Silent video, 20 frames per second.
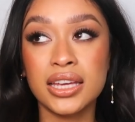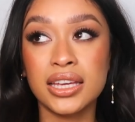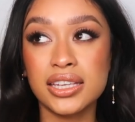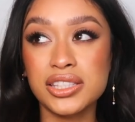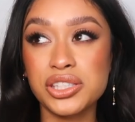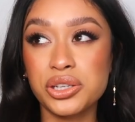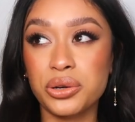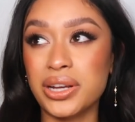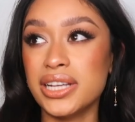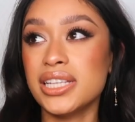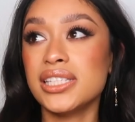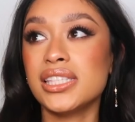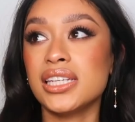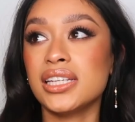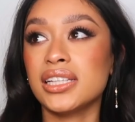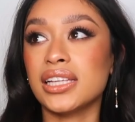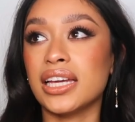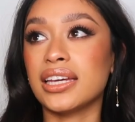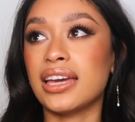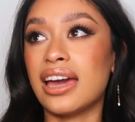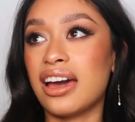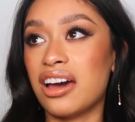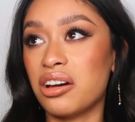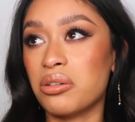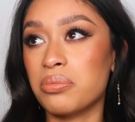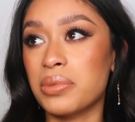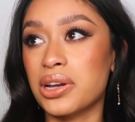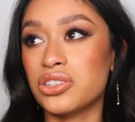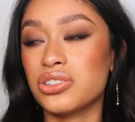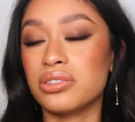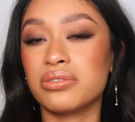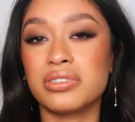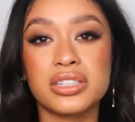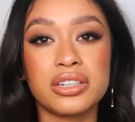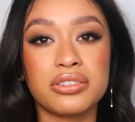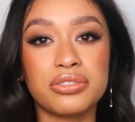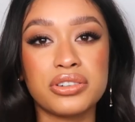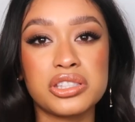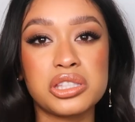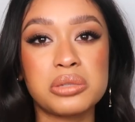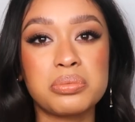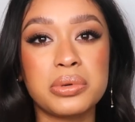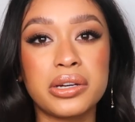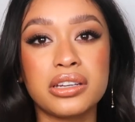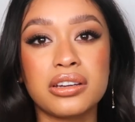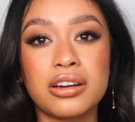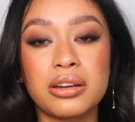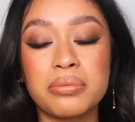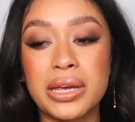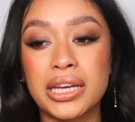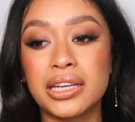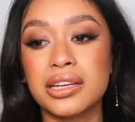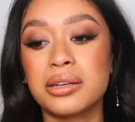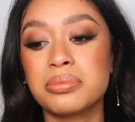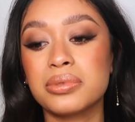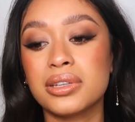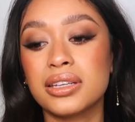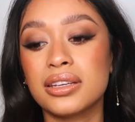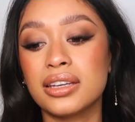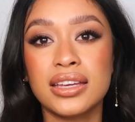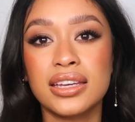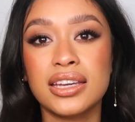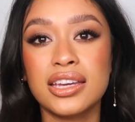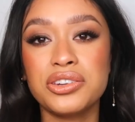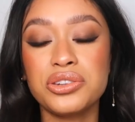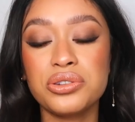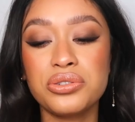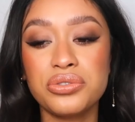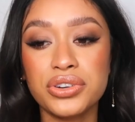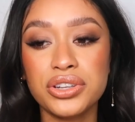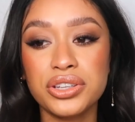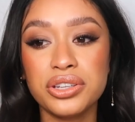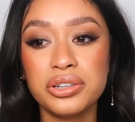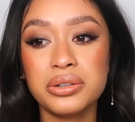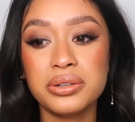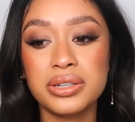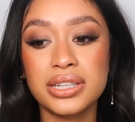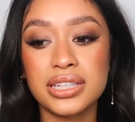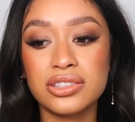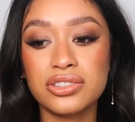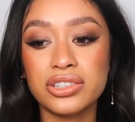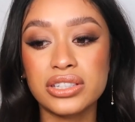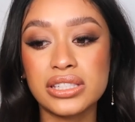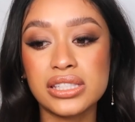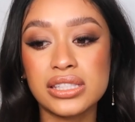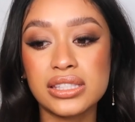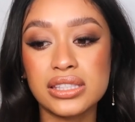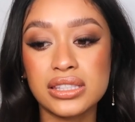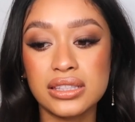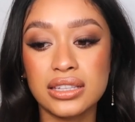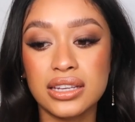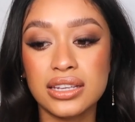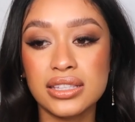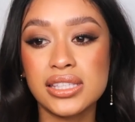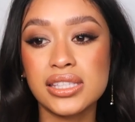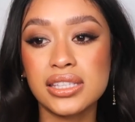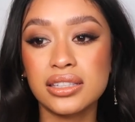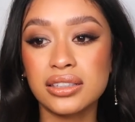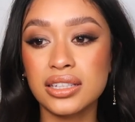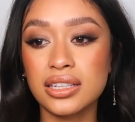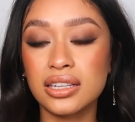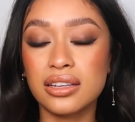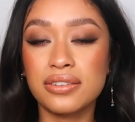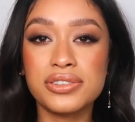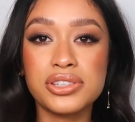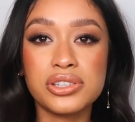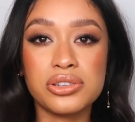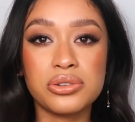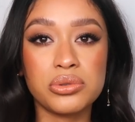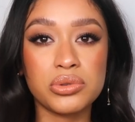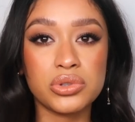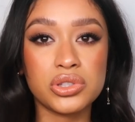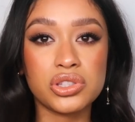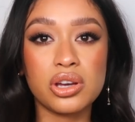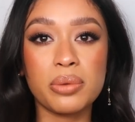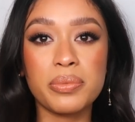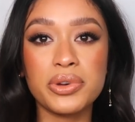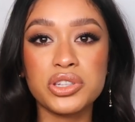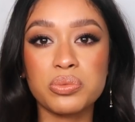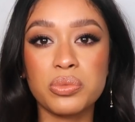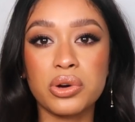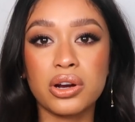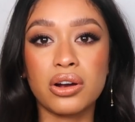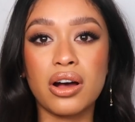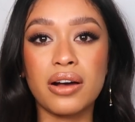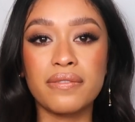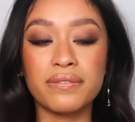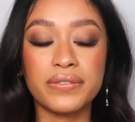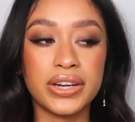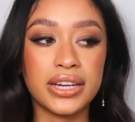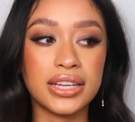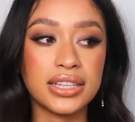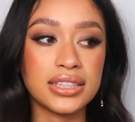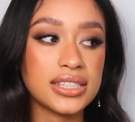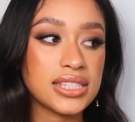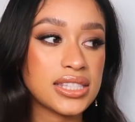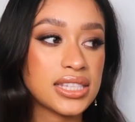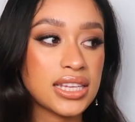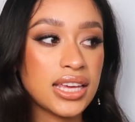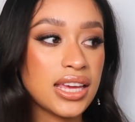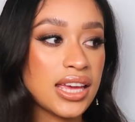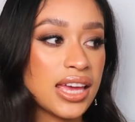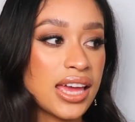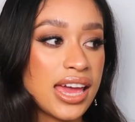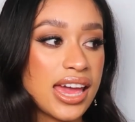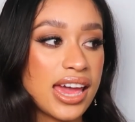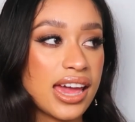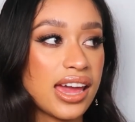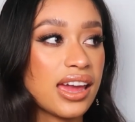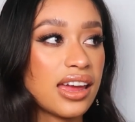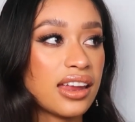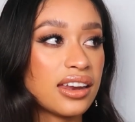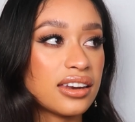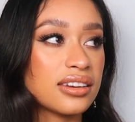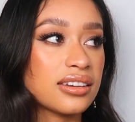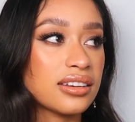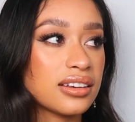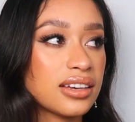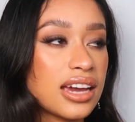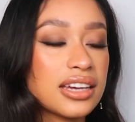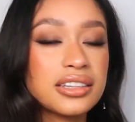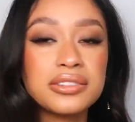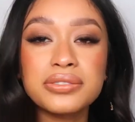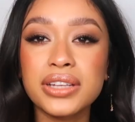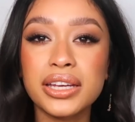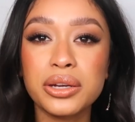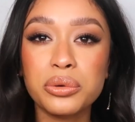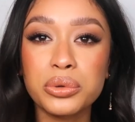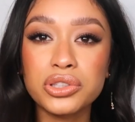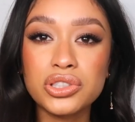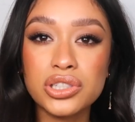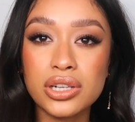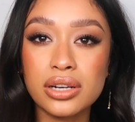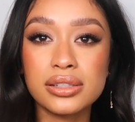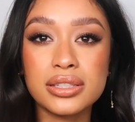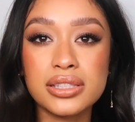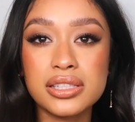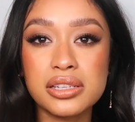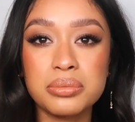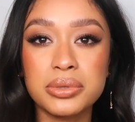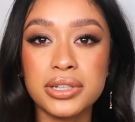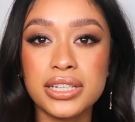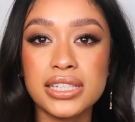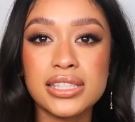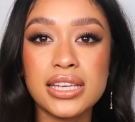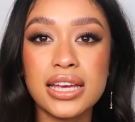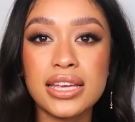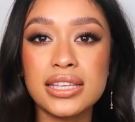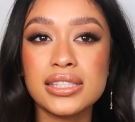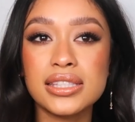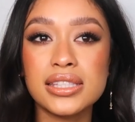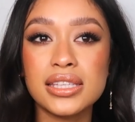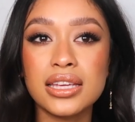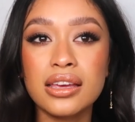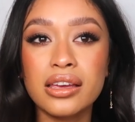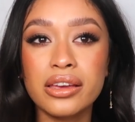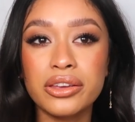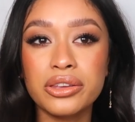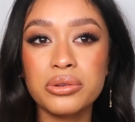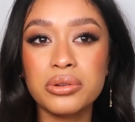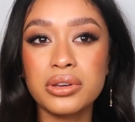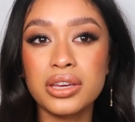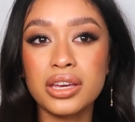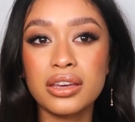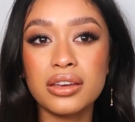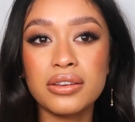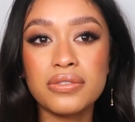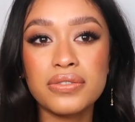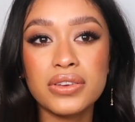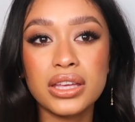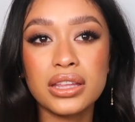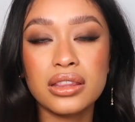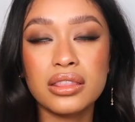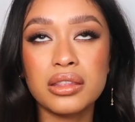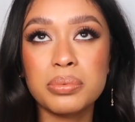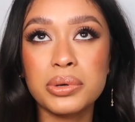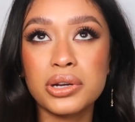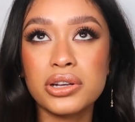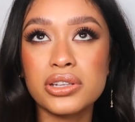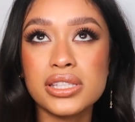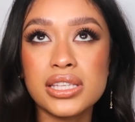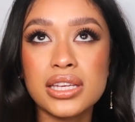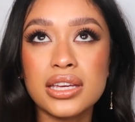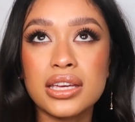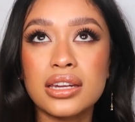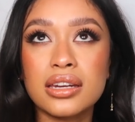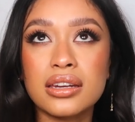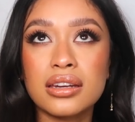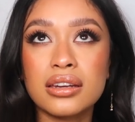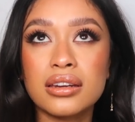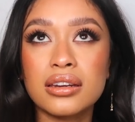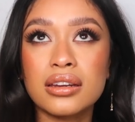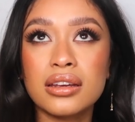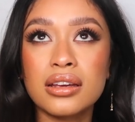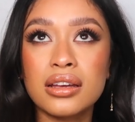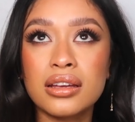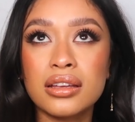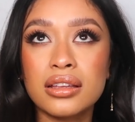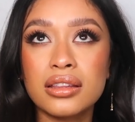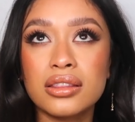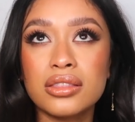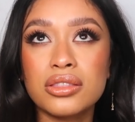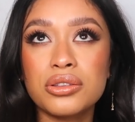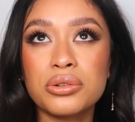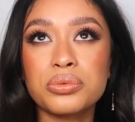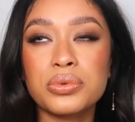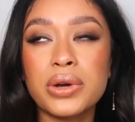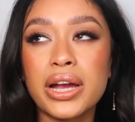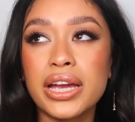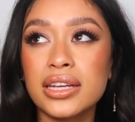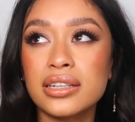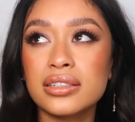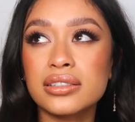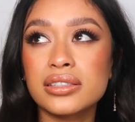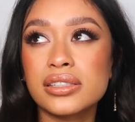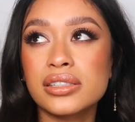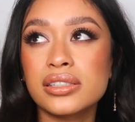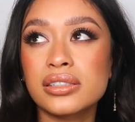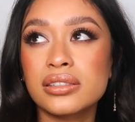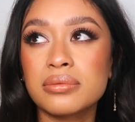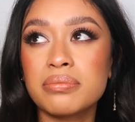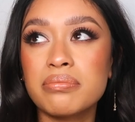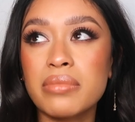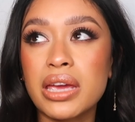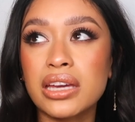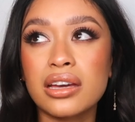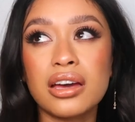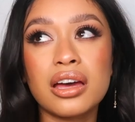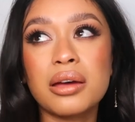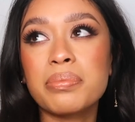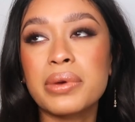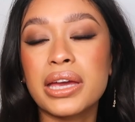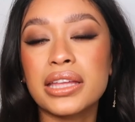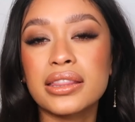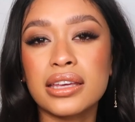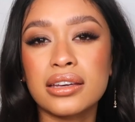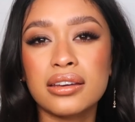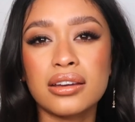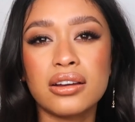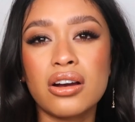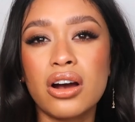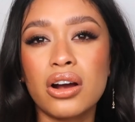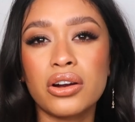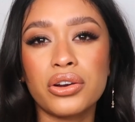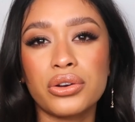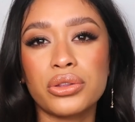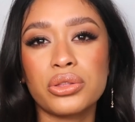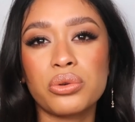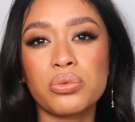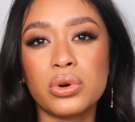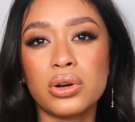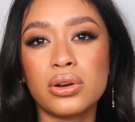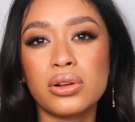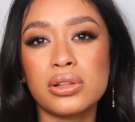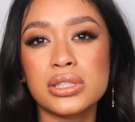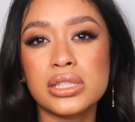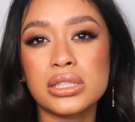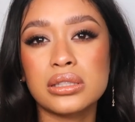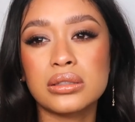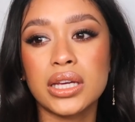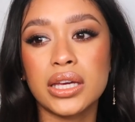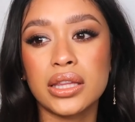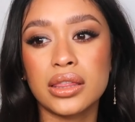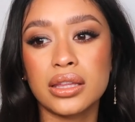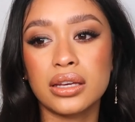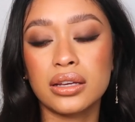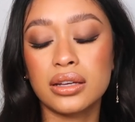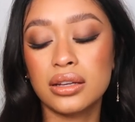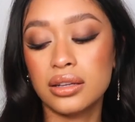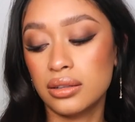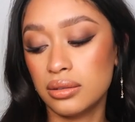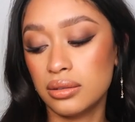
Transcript: it's crazy like how much of a difference putting on makeup can do for you. It just instantly gives you so much more confidence and kind of like what Charlotte Tilbury says, you give the person the right makeup and they can conquer the world, I think